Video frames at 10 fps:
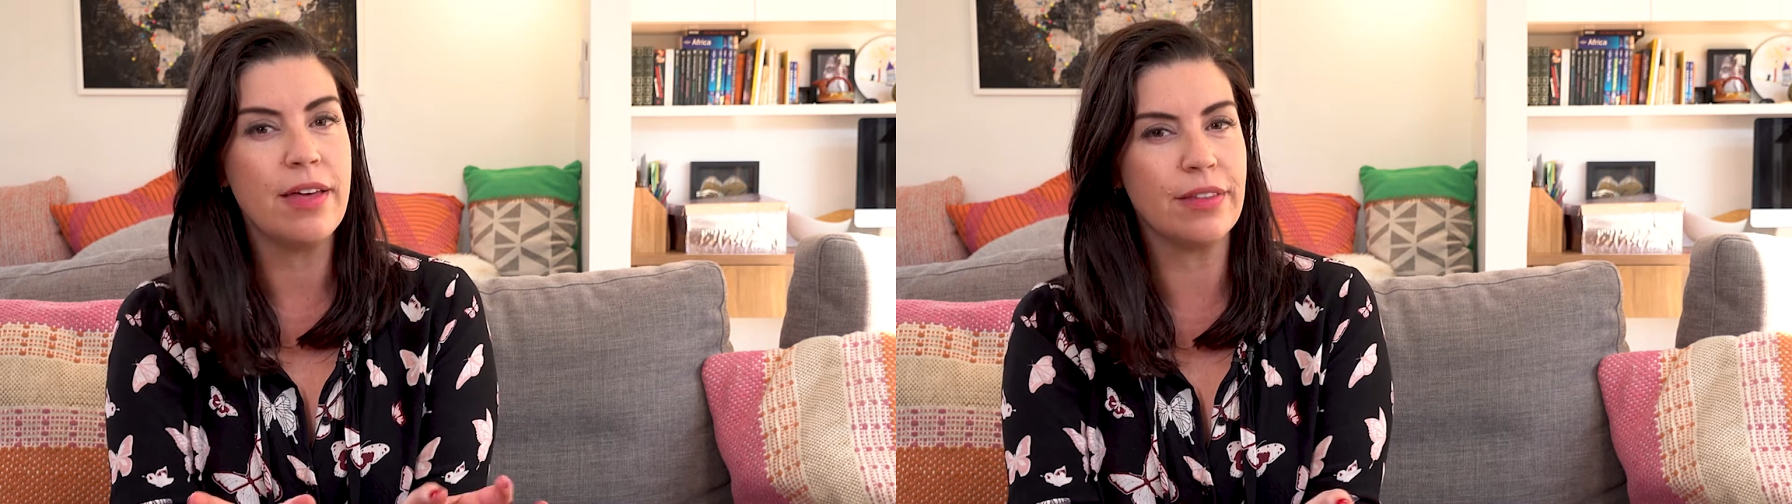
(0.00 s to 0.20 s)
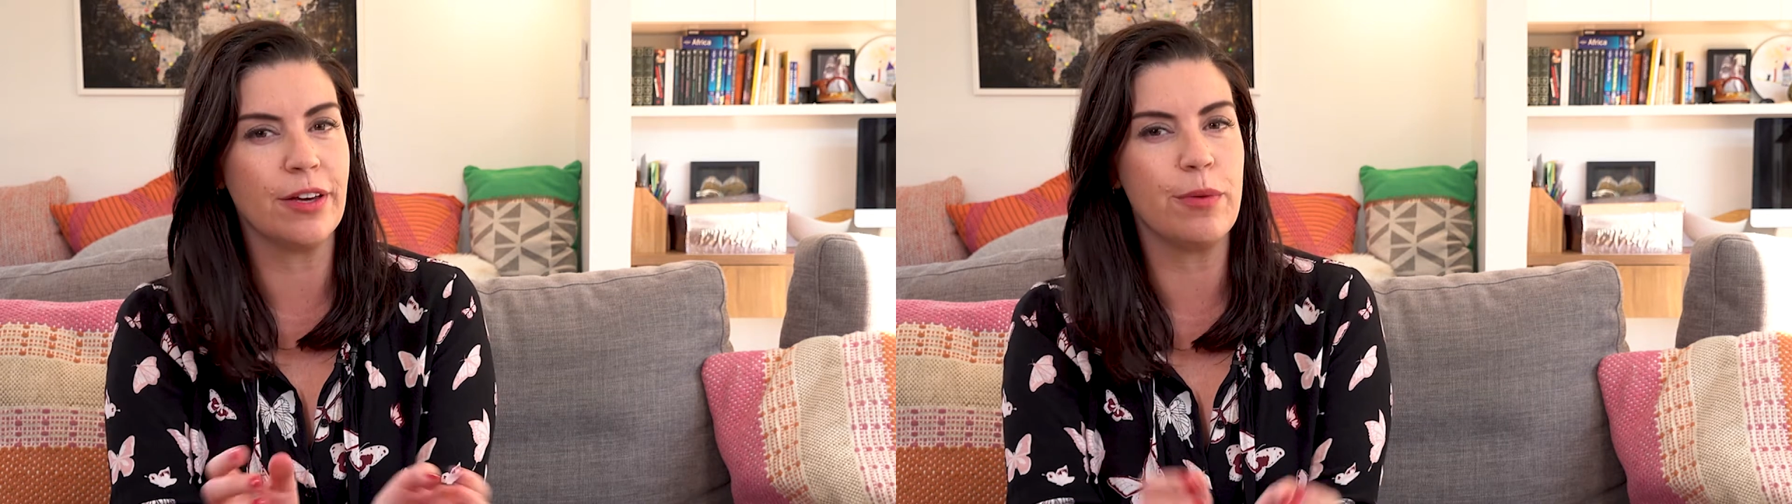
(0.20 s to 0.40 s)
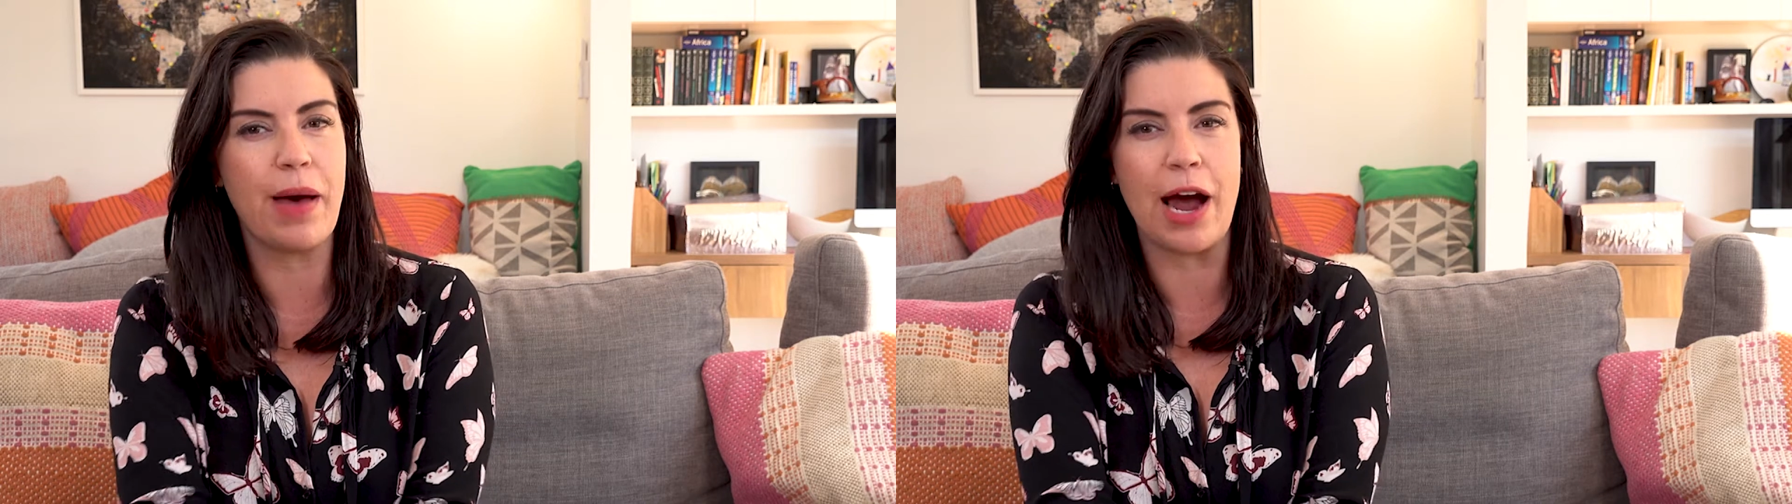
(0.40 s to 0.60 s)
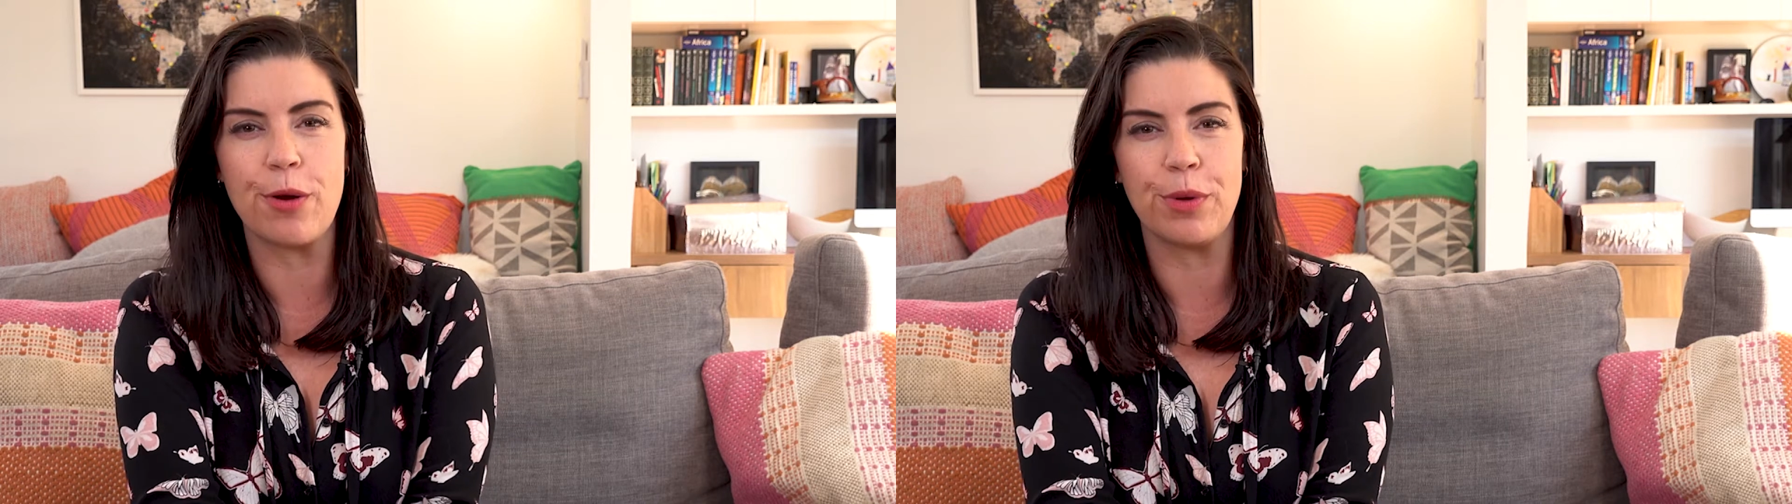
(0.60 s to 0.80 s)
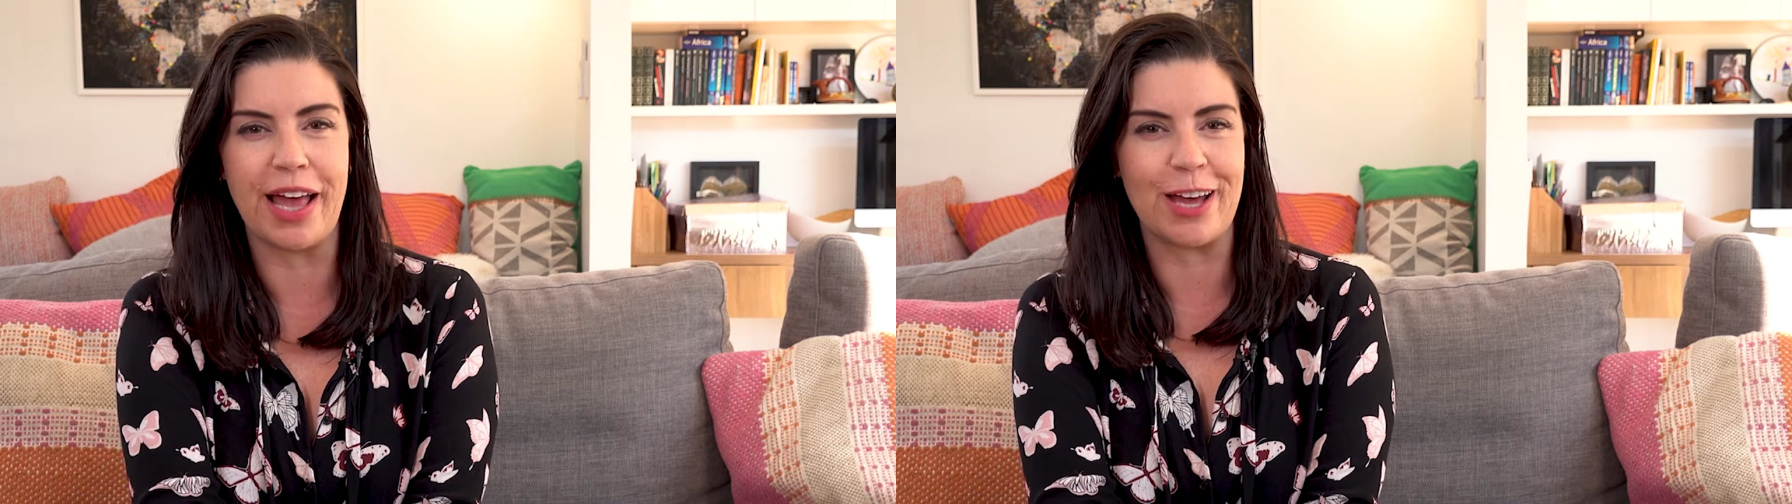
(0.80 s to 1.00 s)
than
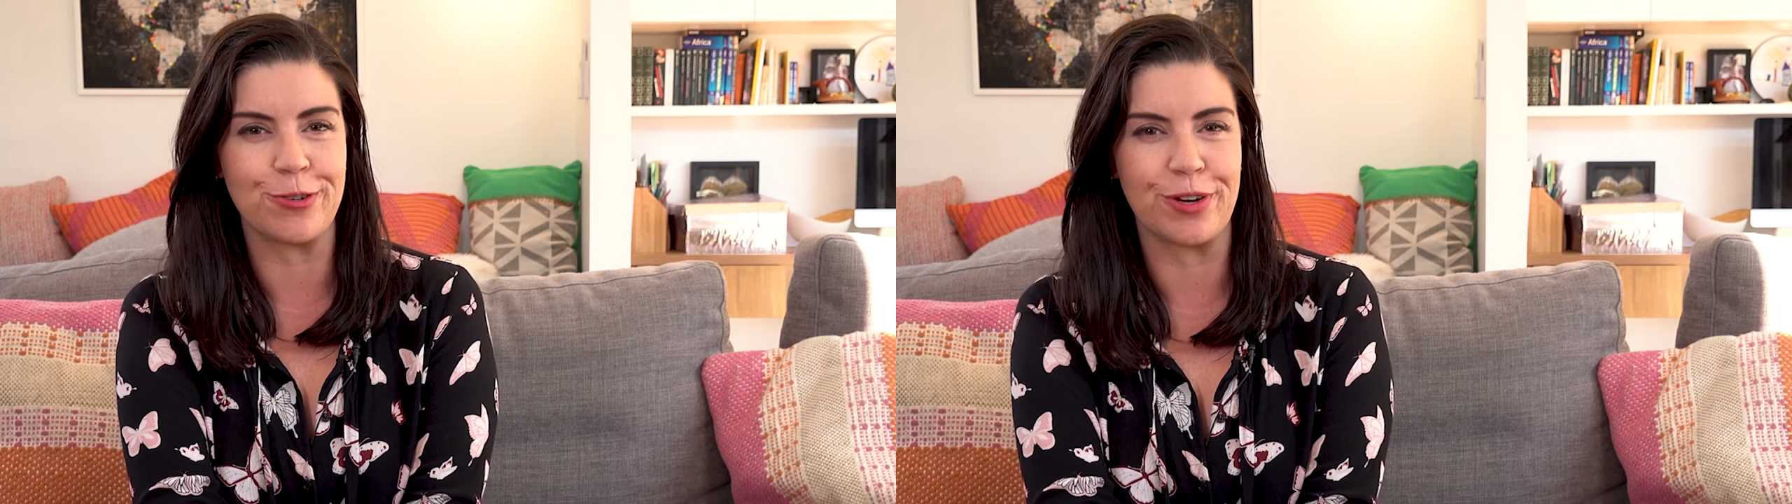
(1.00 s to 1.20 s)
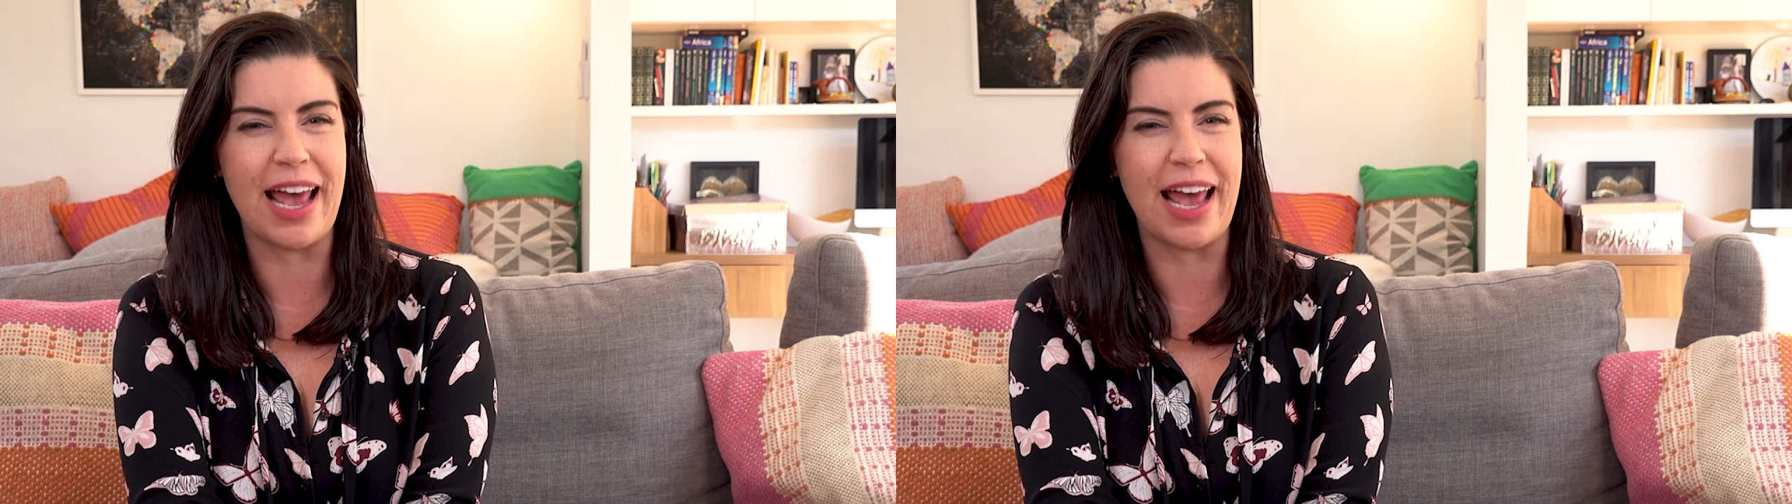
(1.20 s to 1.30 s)
comparable Android